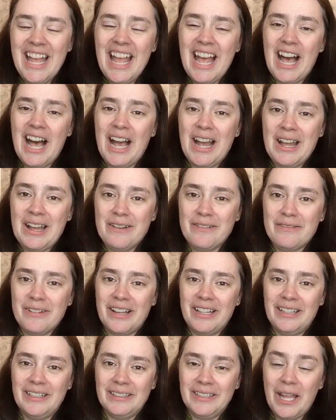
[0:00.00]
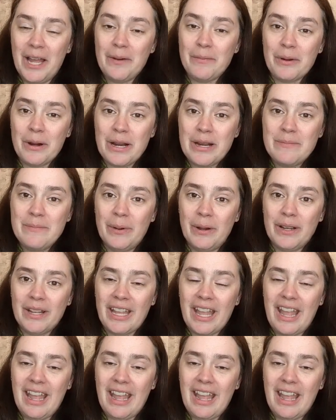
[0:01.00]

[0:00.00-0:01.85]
I have a library book